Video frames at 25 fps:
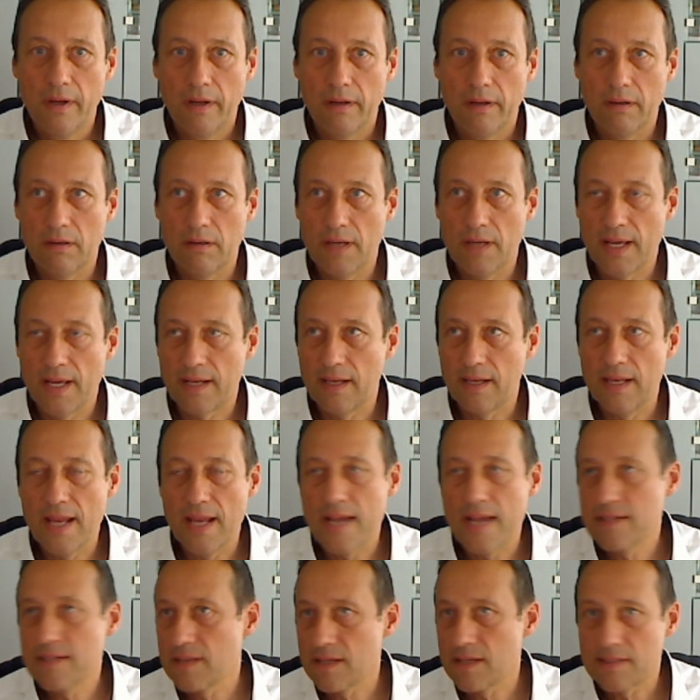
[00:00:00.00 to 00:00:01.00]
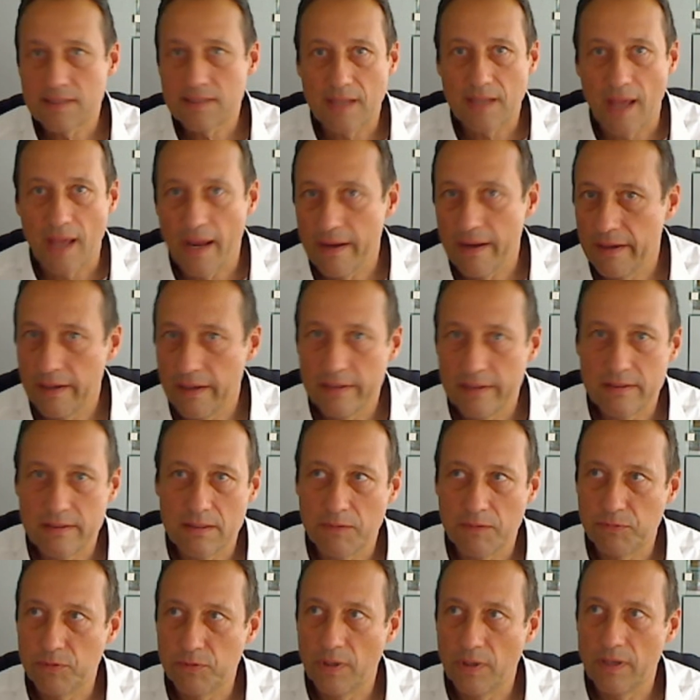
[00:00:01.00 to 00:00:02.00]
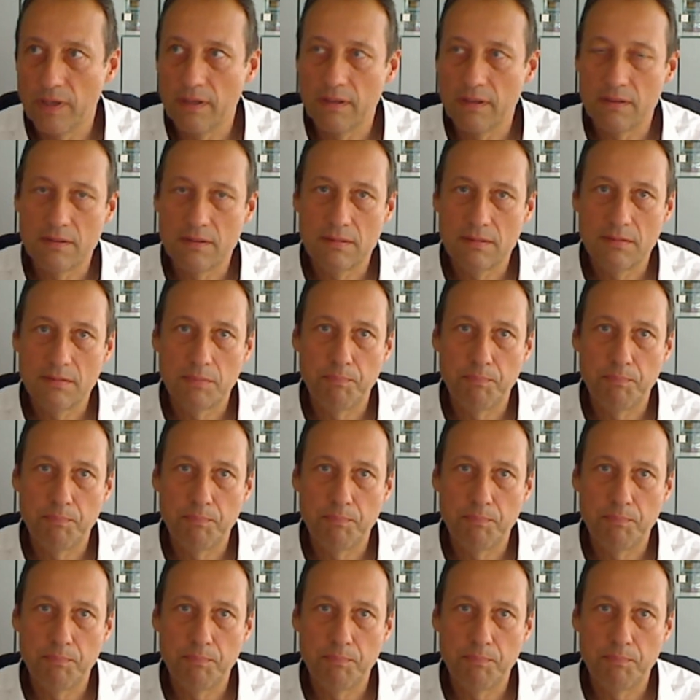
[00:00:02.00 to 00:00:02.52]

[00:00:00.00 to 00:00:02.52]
like laser scanner, different